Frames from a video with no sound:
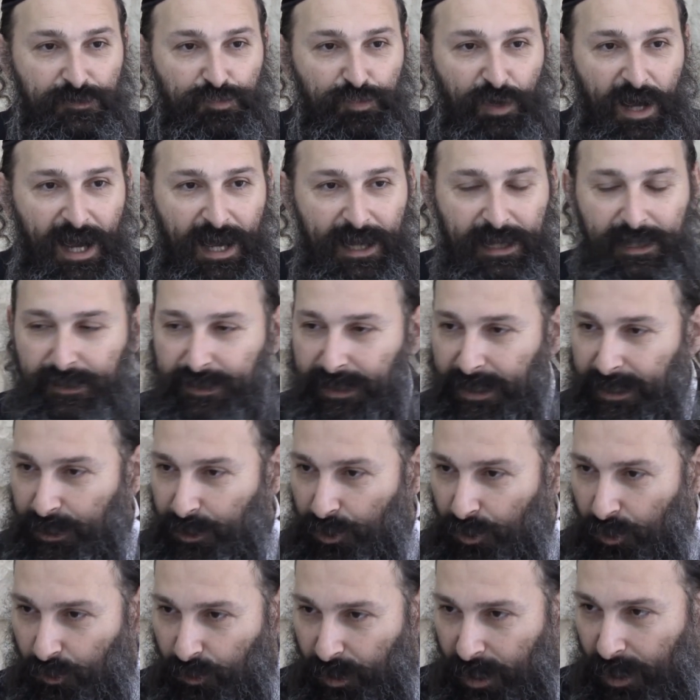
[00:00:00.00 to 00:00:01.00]
Why? They
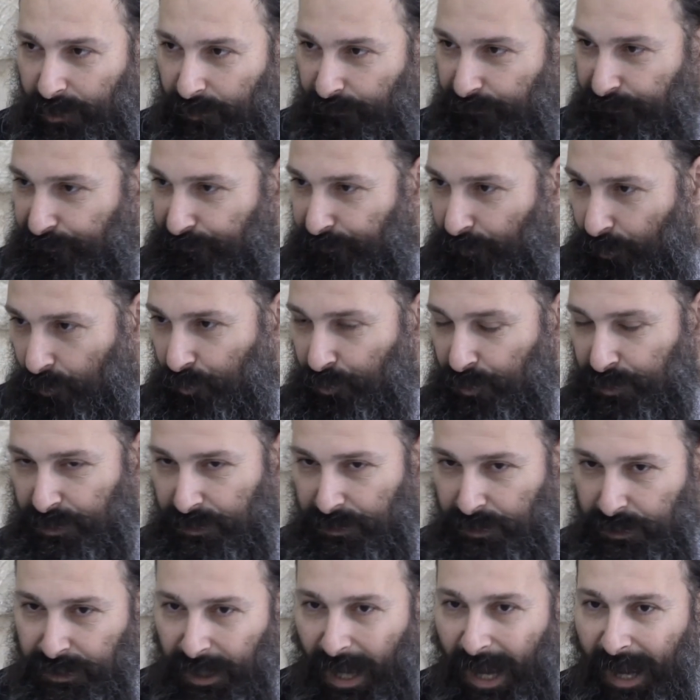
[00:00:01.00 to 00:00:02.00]
know how to focus
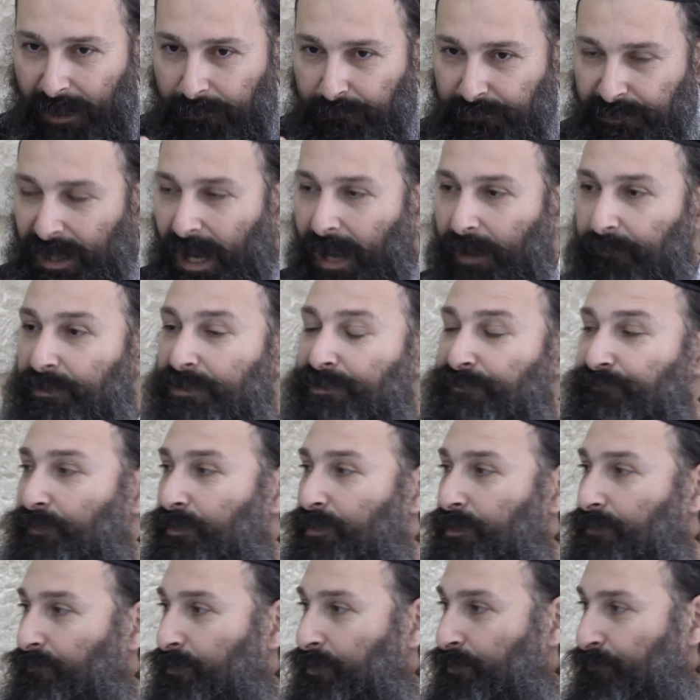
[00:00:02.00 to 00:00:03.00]
the time. Time is
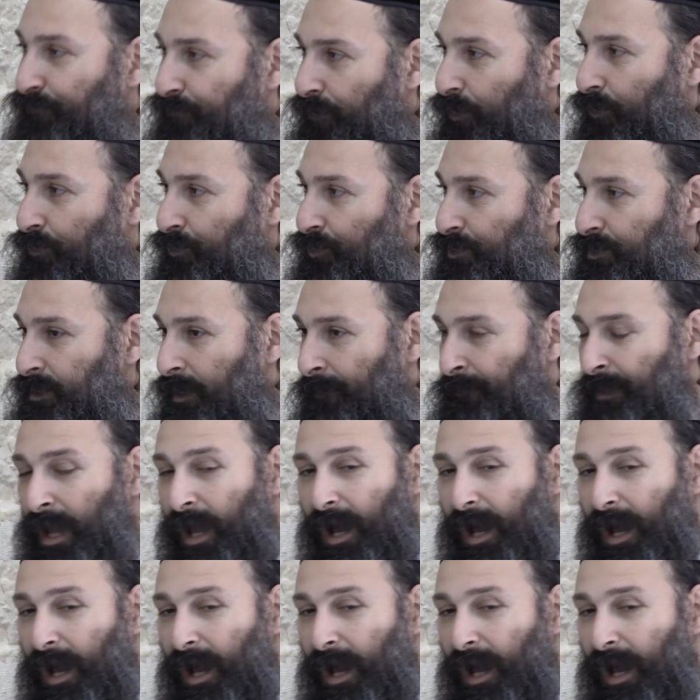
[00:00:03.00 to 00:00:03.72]
very, very focused.